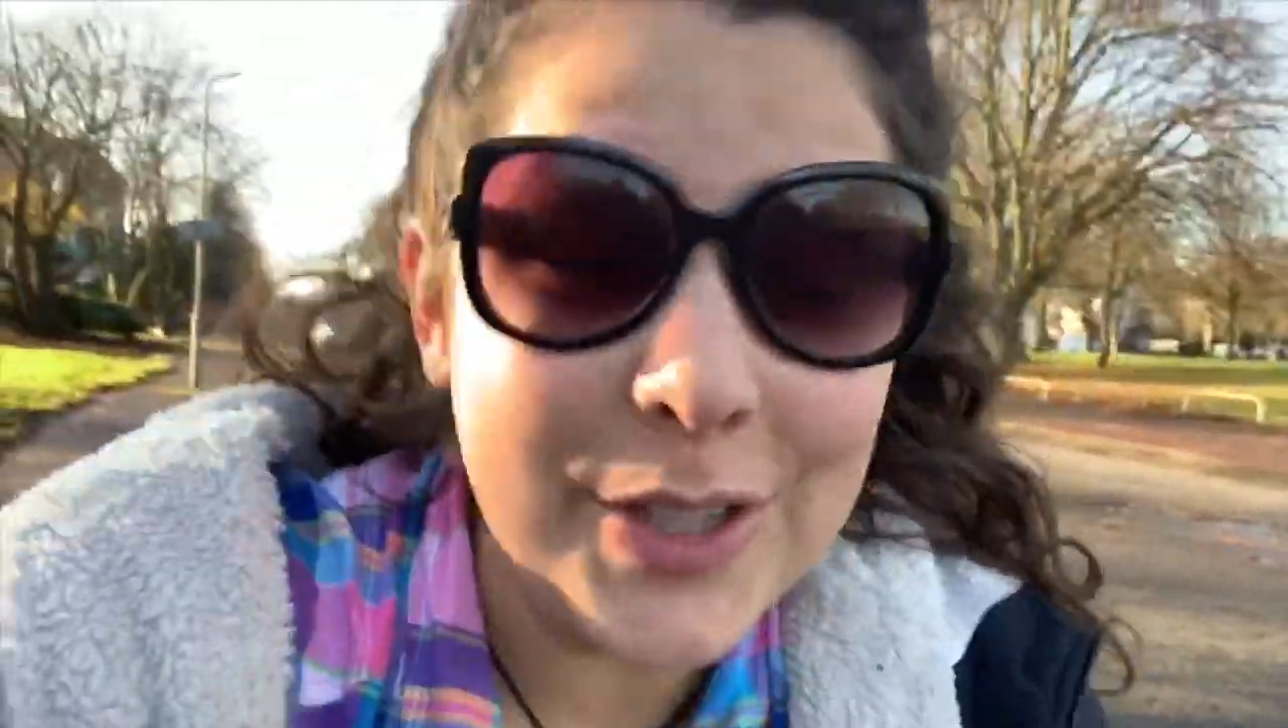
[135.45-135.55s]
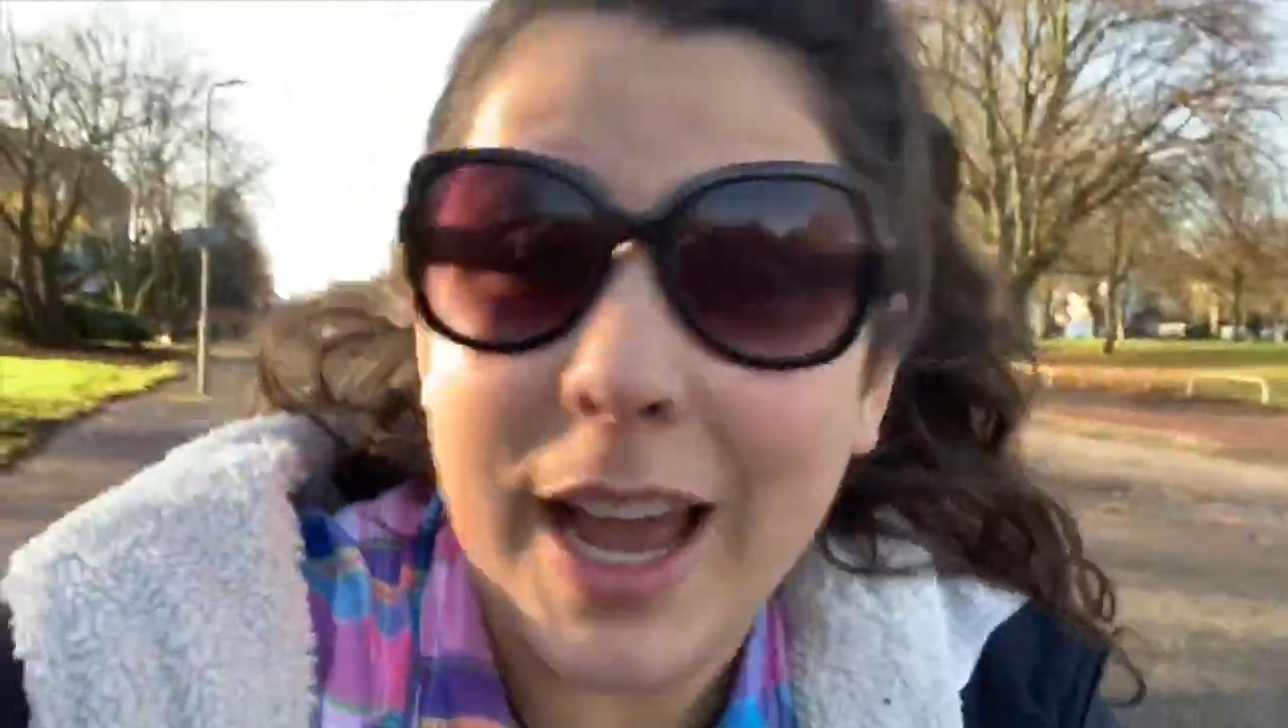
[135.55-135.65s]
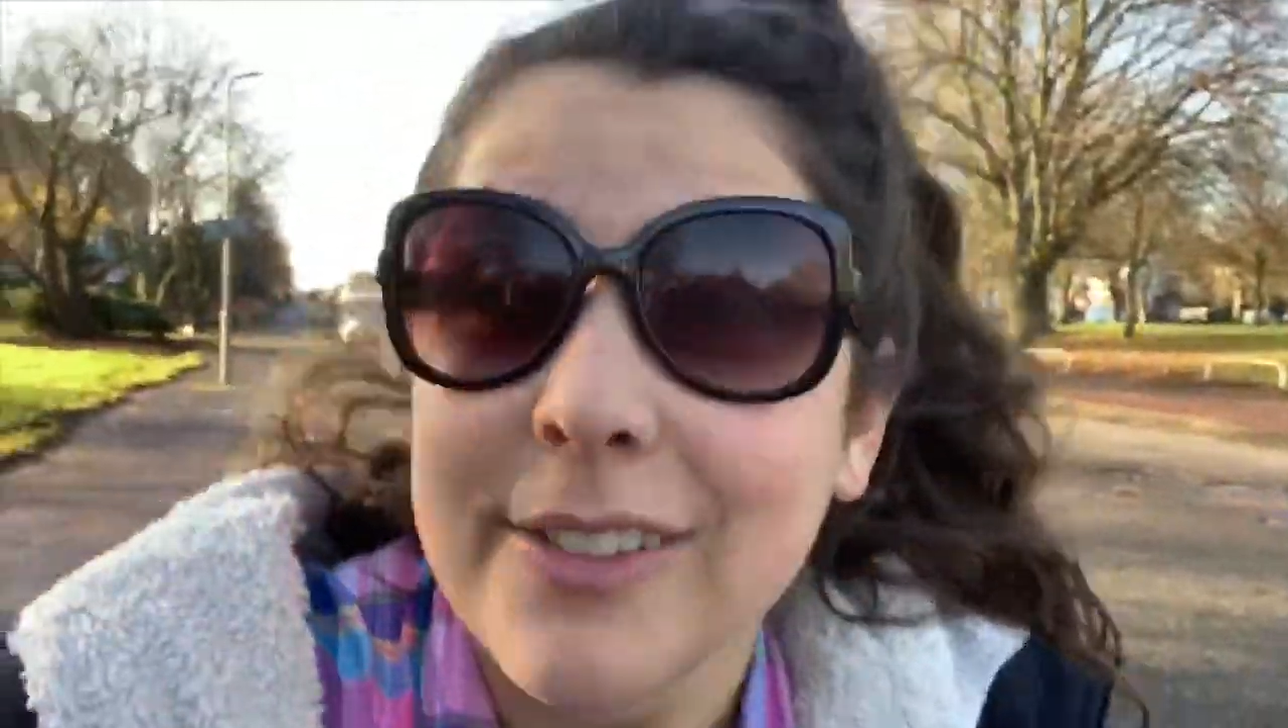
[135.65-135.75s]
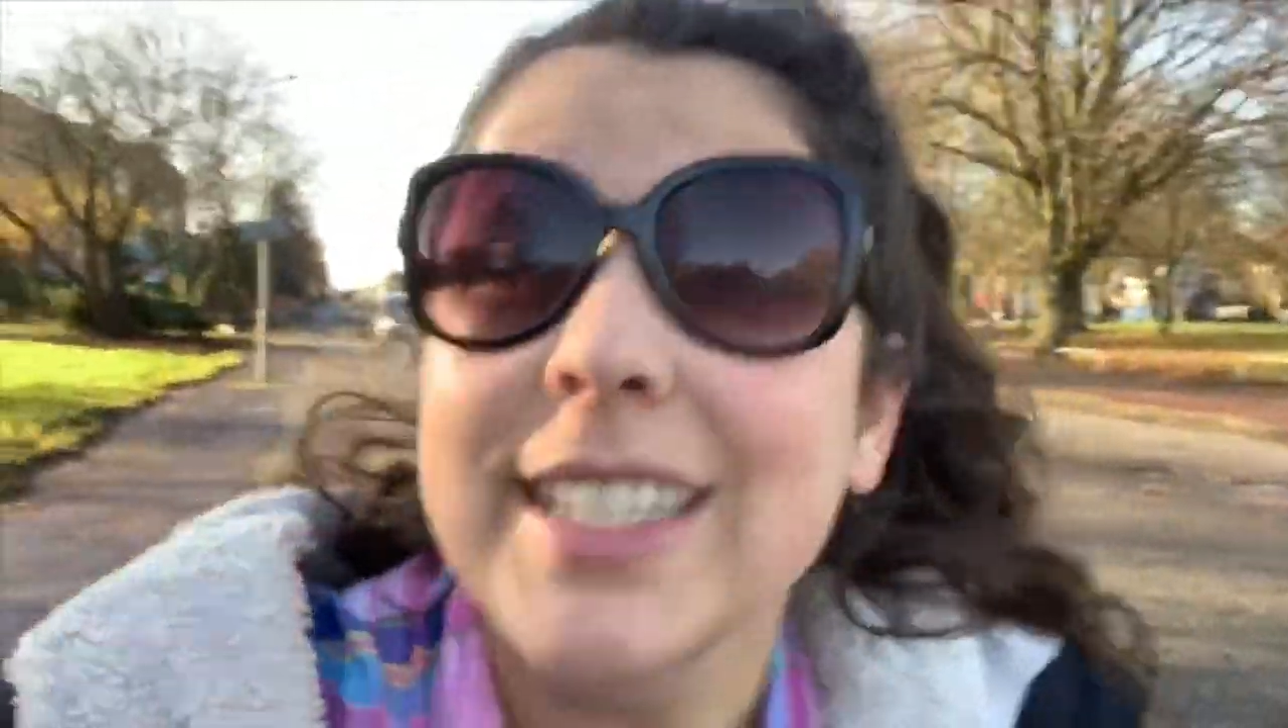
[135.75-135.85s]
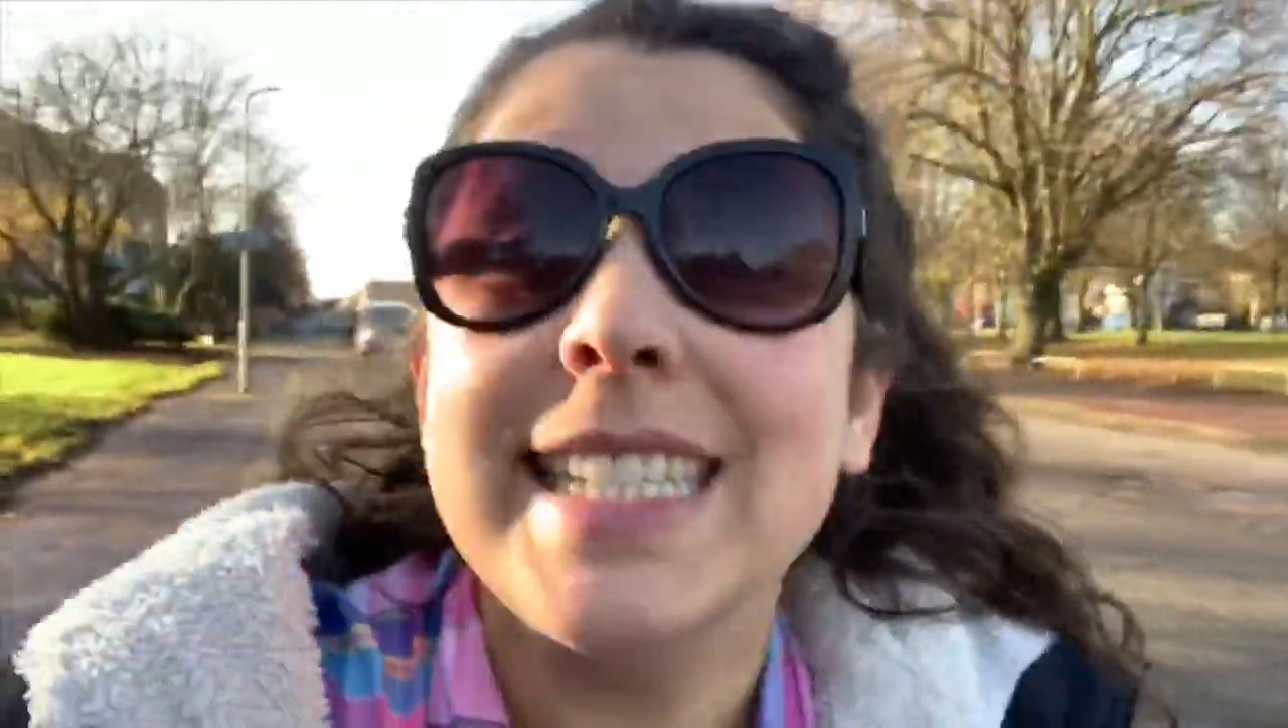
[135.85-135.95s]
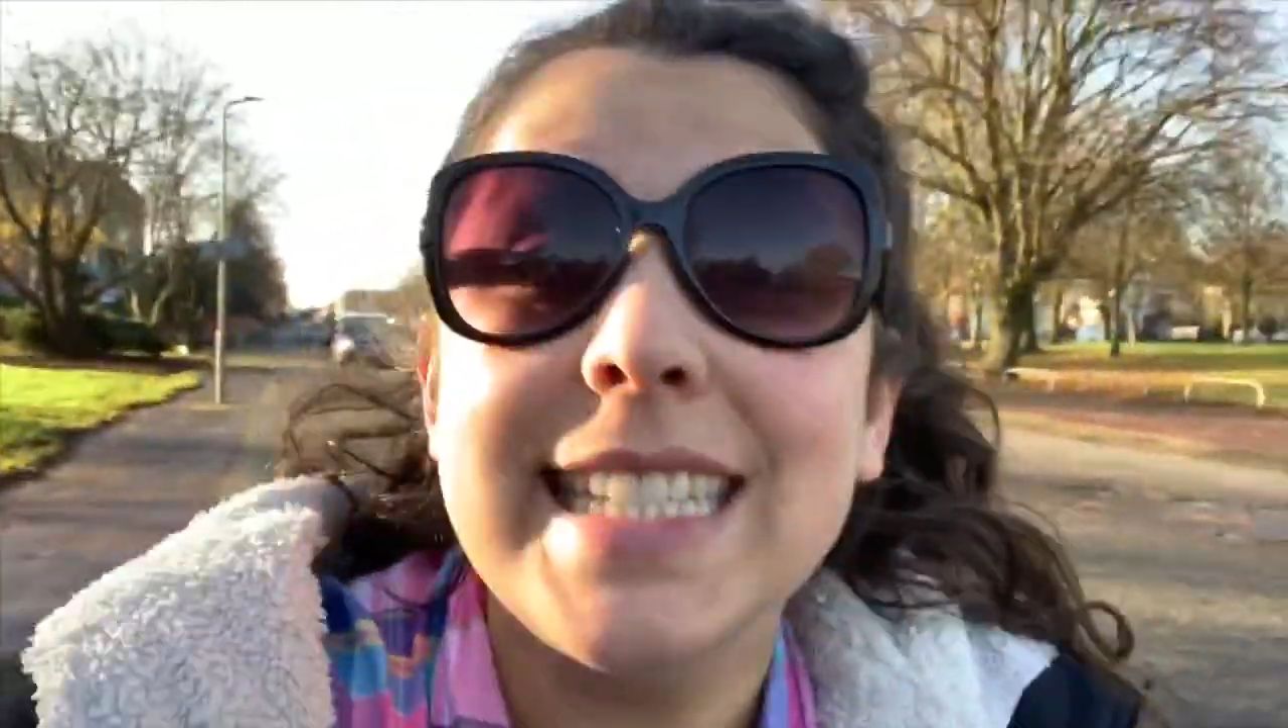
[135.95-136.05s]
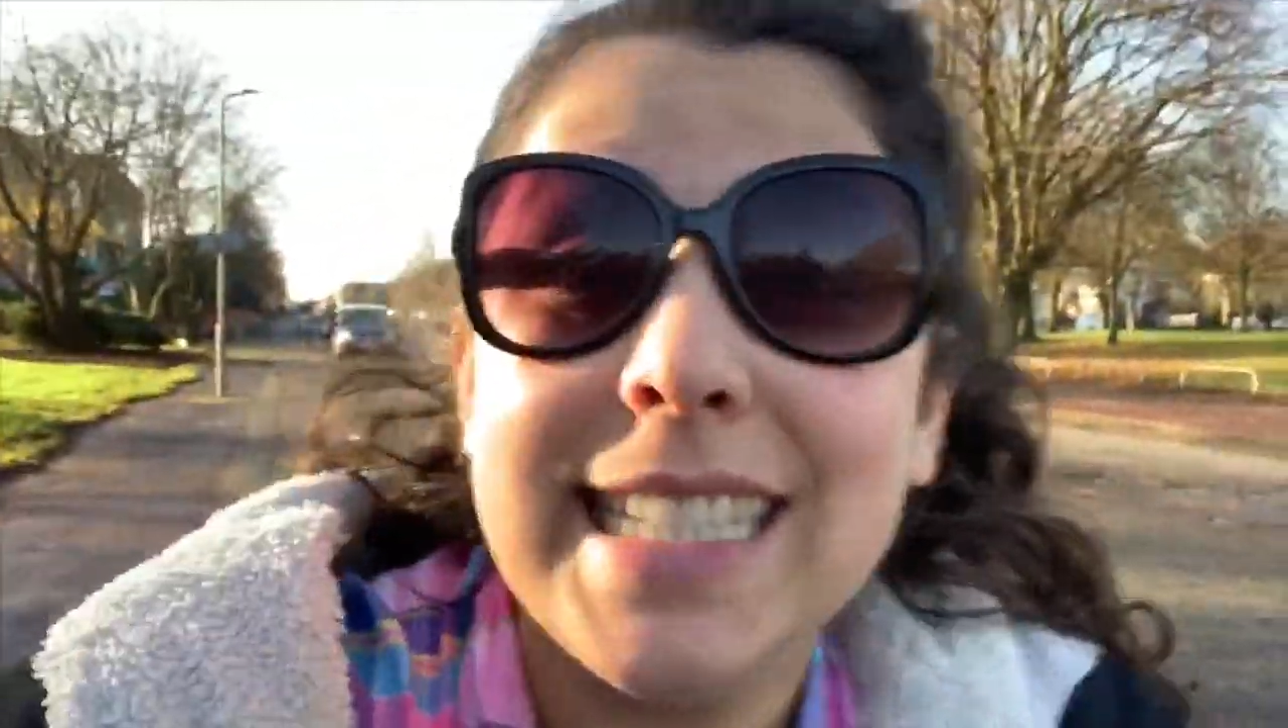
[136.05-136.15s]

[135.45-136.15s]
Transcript: to have a